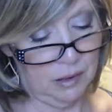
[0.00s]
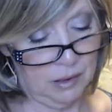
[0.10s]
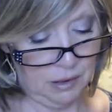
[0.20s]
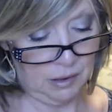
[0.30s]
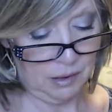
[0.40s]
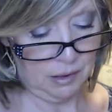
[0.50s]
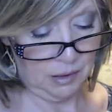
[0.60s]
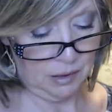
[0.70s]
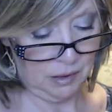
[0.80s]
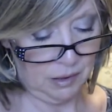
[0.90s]

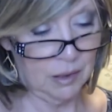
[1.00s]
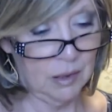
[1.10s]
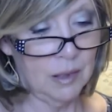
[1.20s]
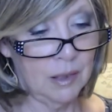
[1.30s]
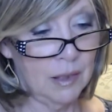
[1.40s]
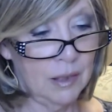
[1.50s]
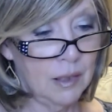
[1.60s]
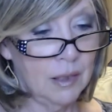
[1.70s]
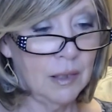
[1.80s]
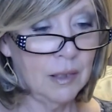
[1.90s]

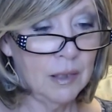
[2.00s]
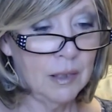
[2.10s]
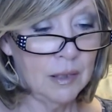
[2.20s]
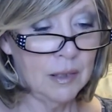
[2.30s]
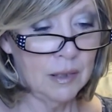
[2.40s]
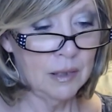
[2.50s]
Nothing is said.